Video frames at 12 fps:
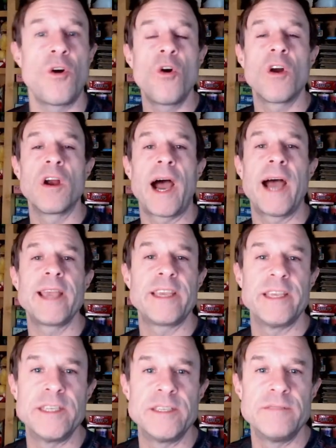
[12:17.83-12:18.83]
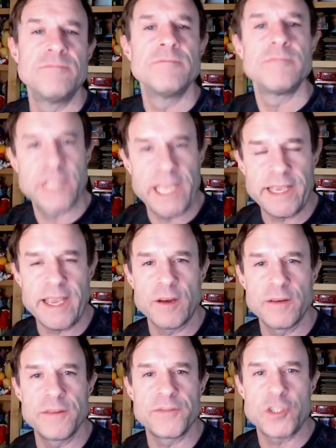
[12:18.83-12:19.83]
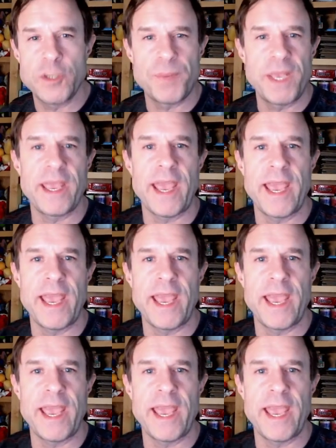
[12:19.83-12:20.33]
or I can take care of shipping